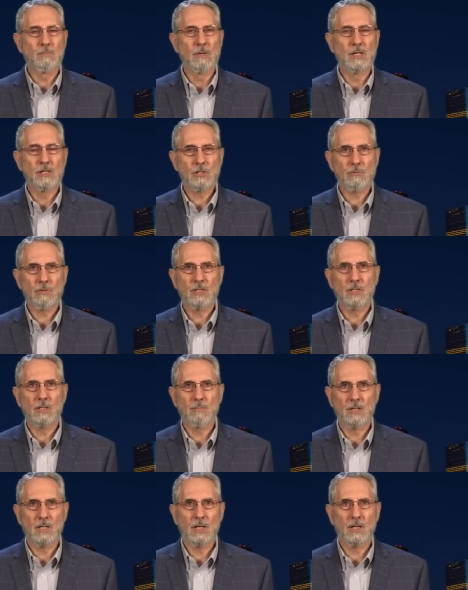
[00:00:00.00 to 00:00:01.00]
ministry to
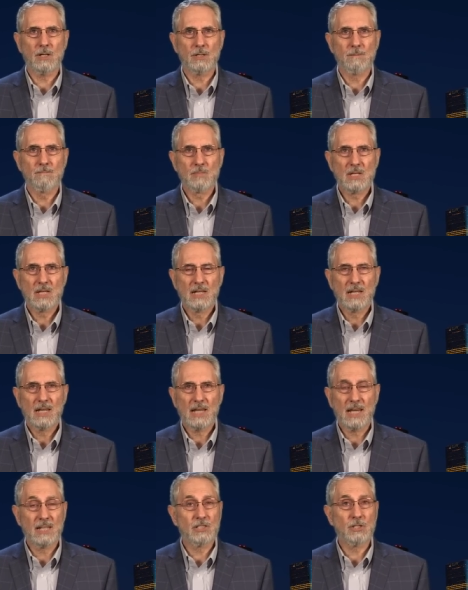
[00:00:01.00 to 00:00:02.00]
be here
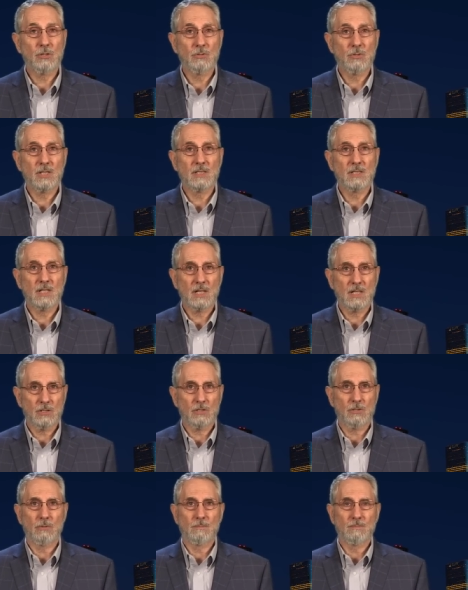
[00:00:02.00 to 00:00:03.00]
and to
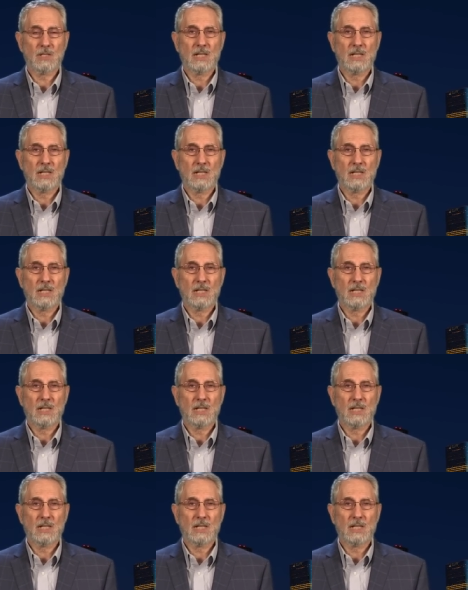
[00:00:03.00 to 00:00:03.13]
continue.